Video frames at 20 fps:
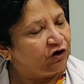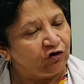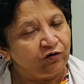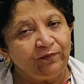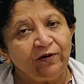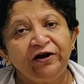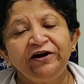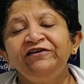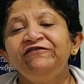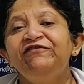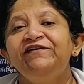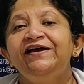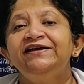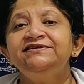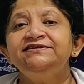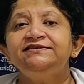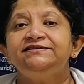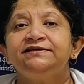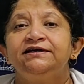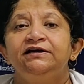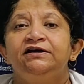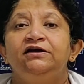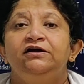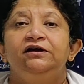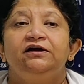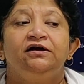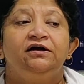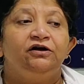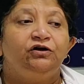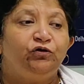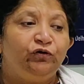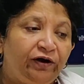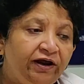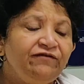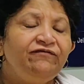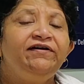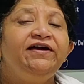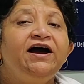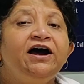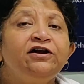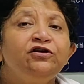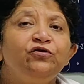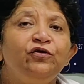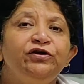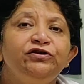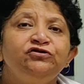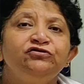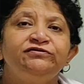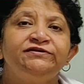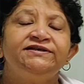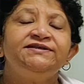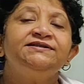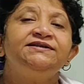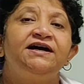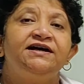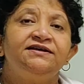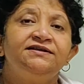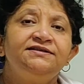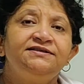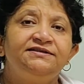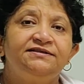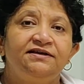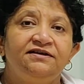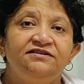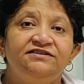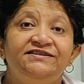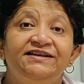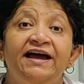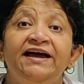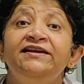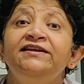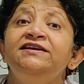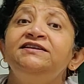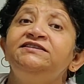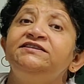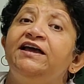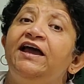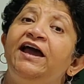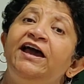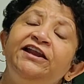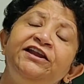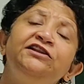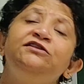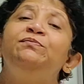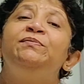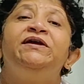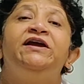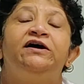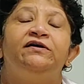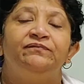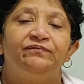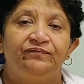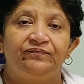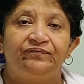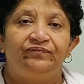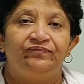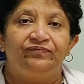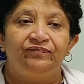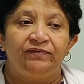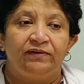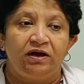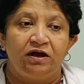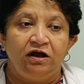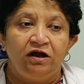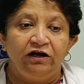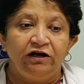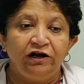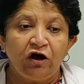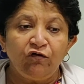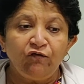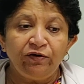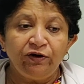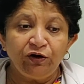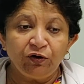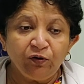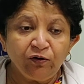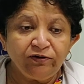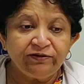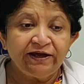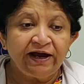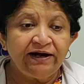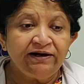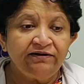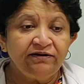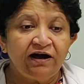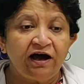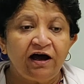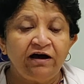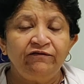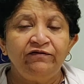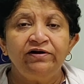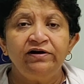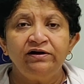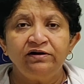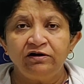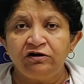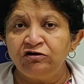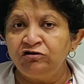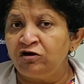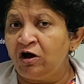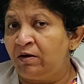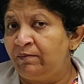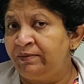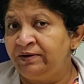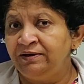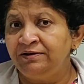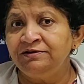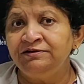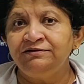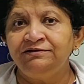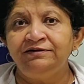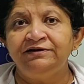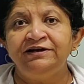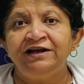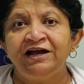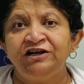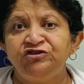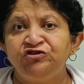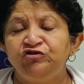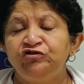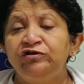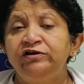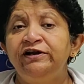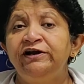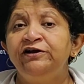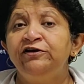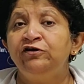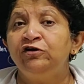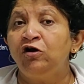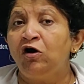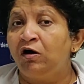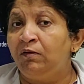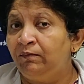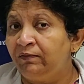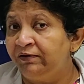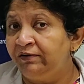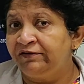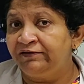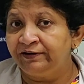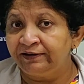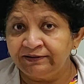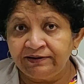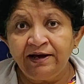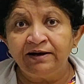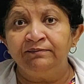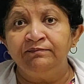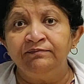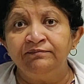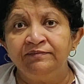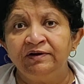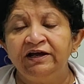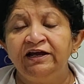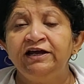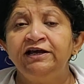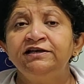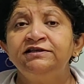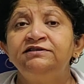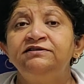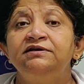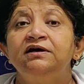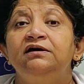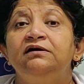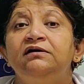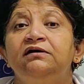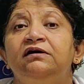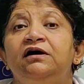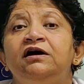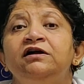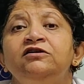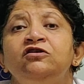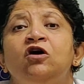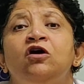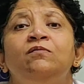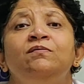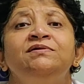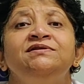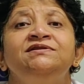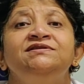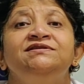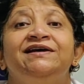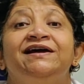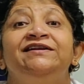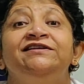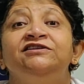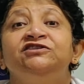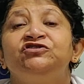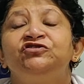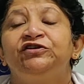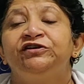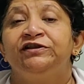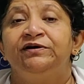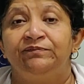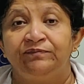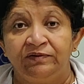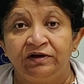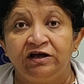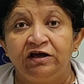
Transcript: Good morning friends. Today we are going to discuss sinus arrhythmia. Now we know that our dominant natural and normal rhythm is a normal sinus rhythm